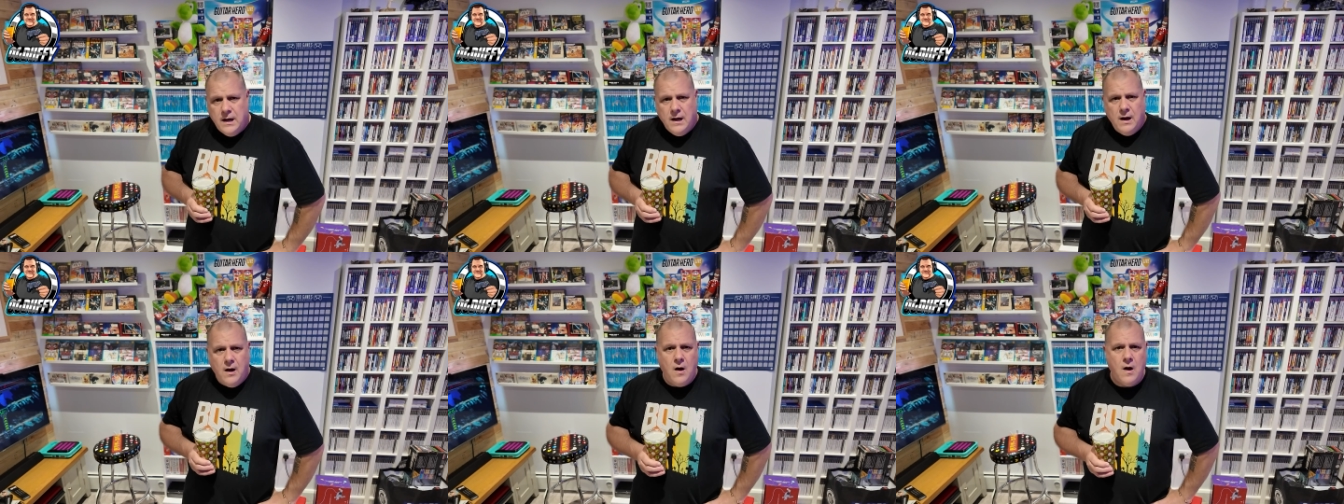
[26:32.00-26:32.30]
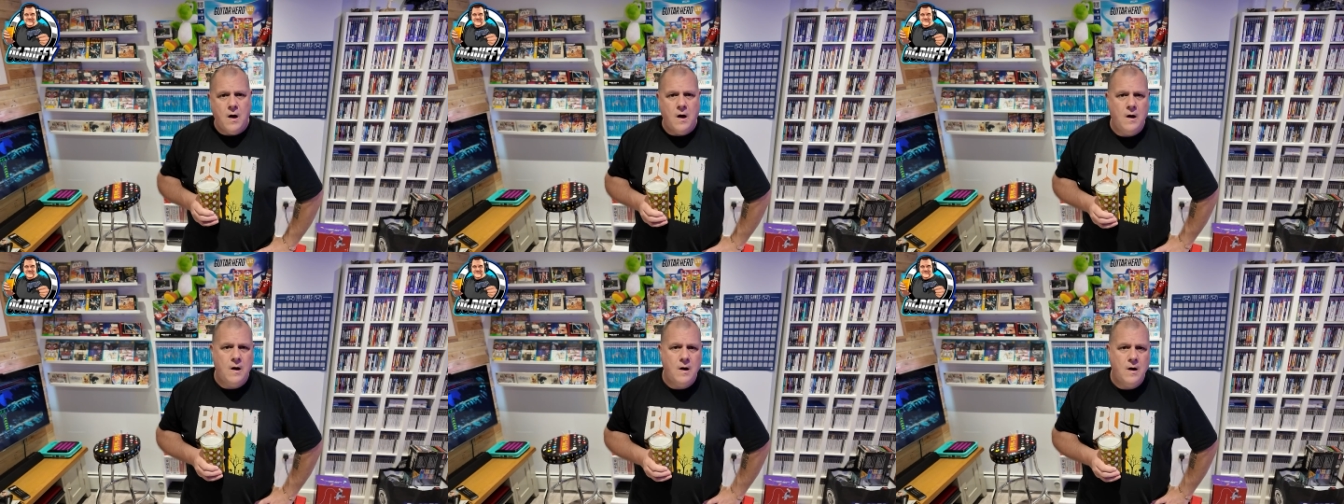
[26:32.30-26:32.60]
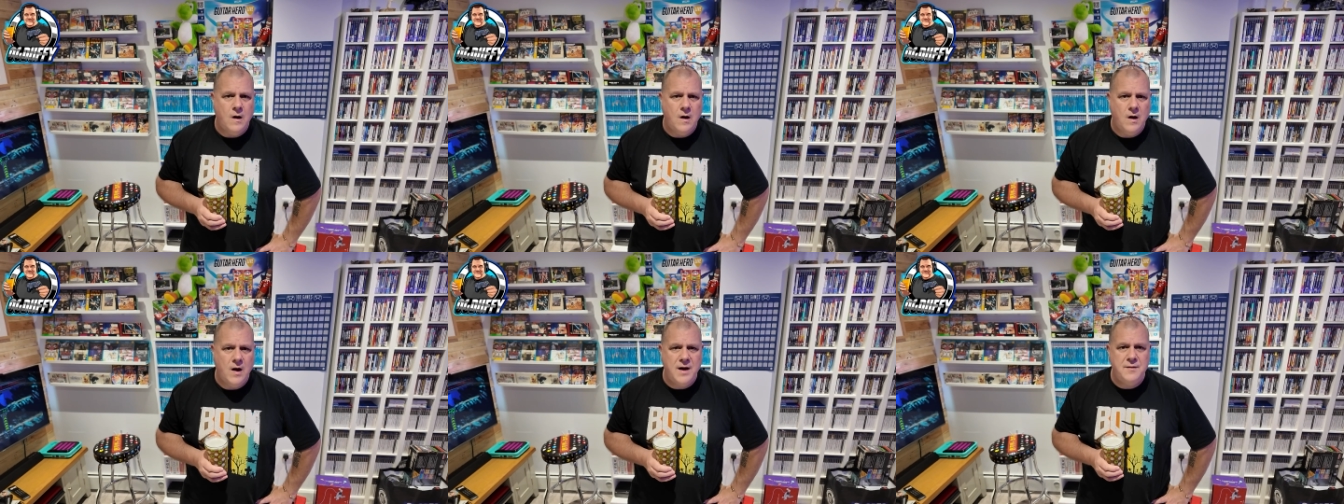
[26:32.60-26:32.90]

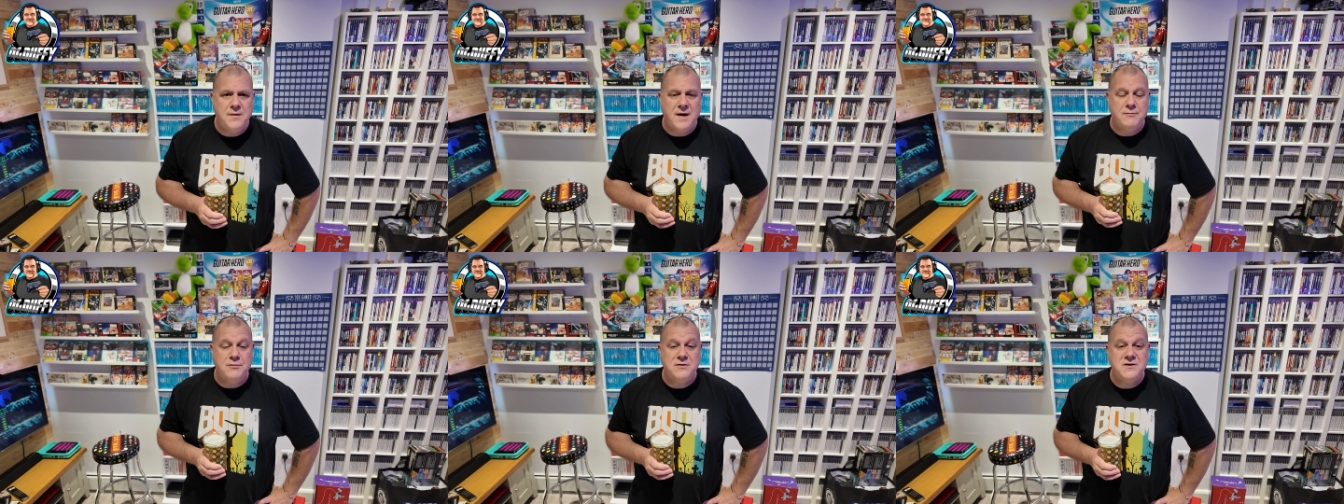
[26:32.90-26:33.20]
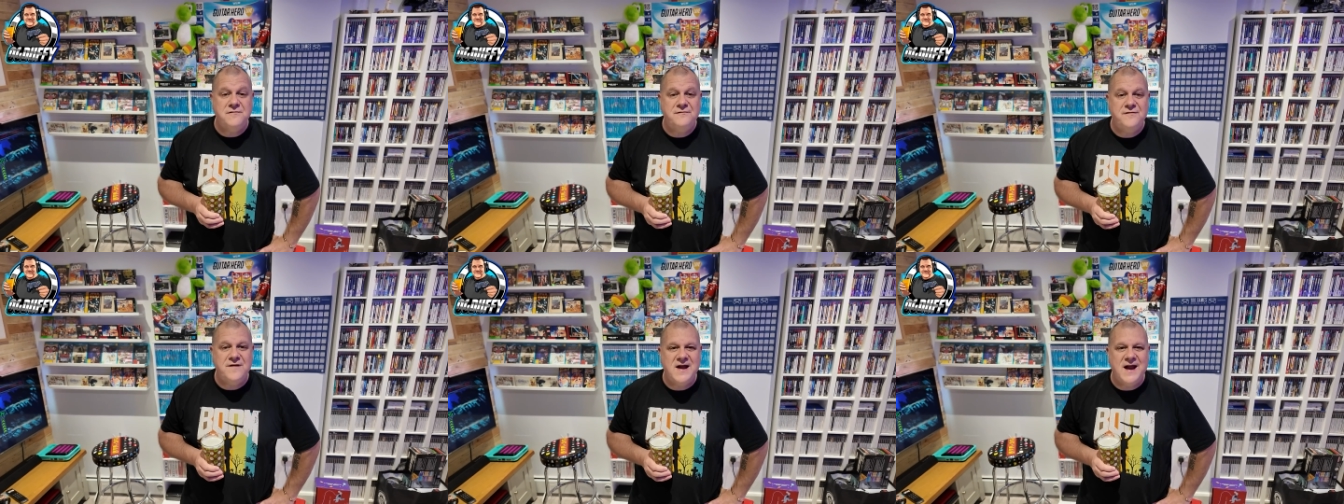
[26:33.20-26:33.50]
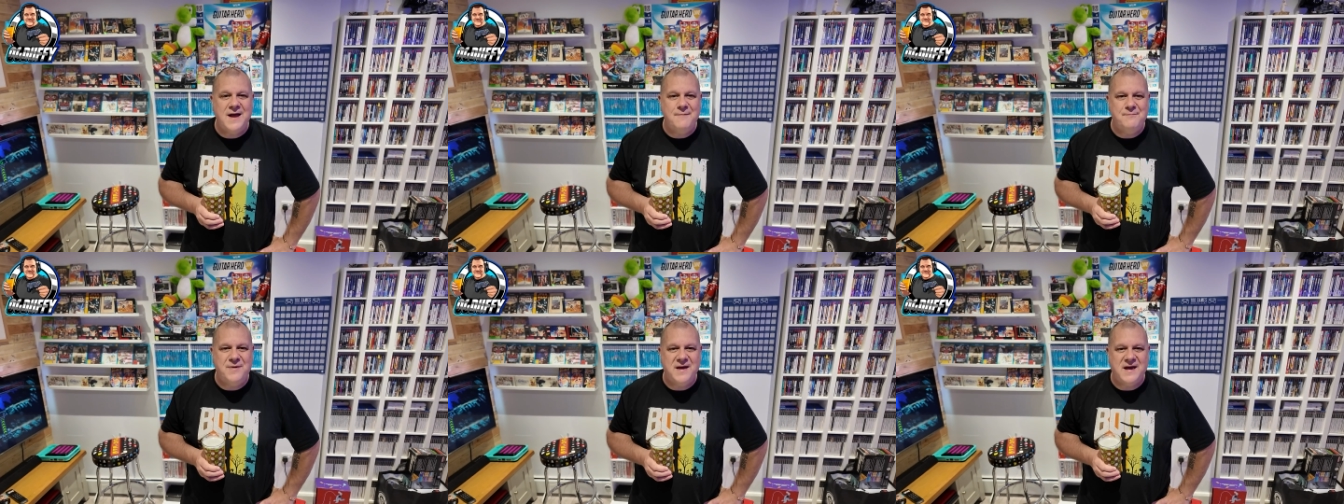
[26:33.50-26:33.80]
Oh, anyway, what do you think of
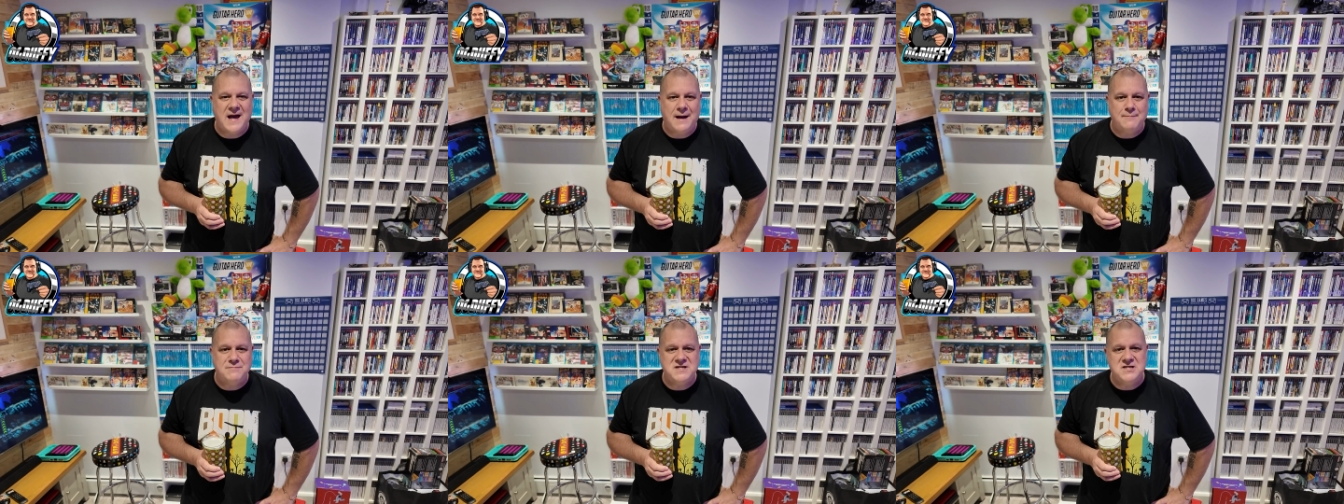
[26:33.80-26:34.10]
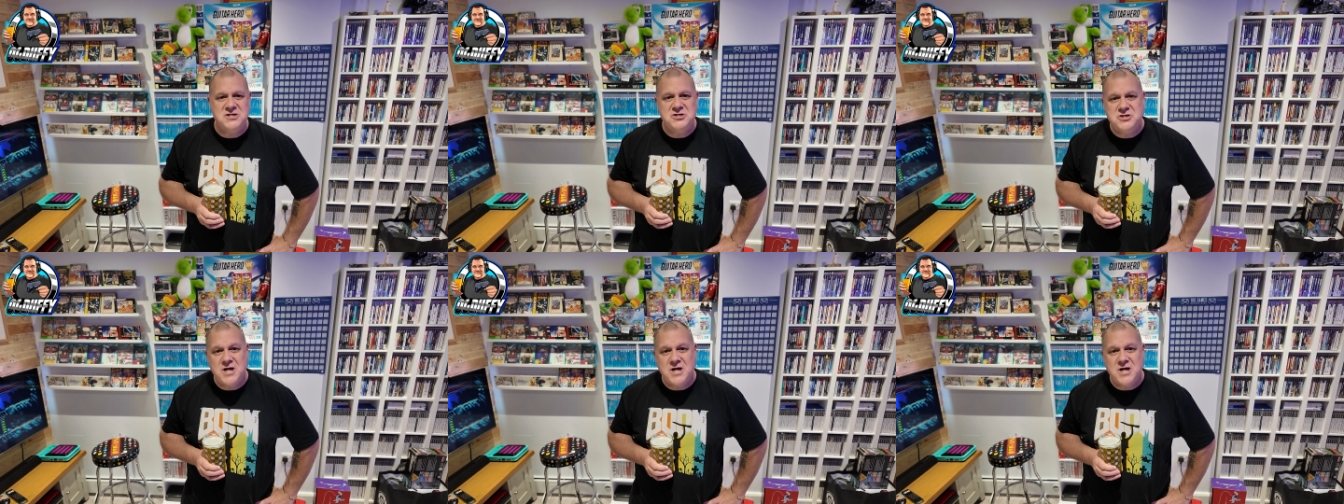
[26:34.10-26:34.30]
them pickups in